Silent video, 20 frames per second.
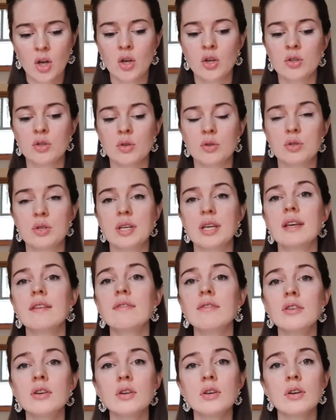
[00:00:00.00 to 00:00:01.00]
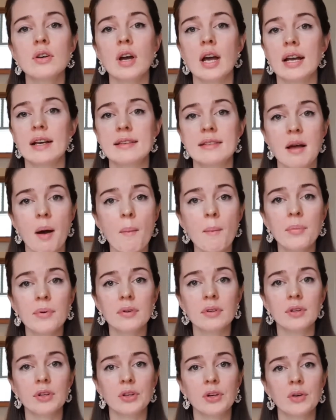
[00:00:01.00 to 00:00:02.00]
So to give you an
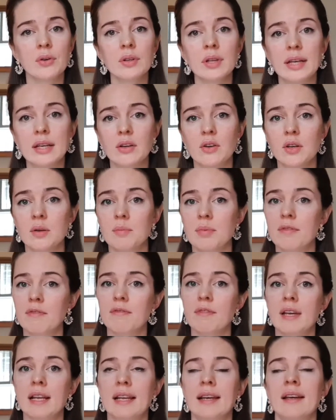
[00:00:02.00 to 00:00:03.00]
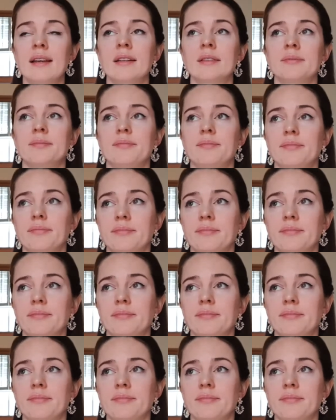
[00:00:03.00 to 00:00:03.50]
example, like you could be feeling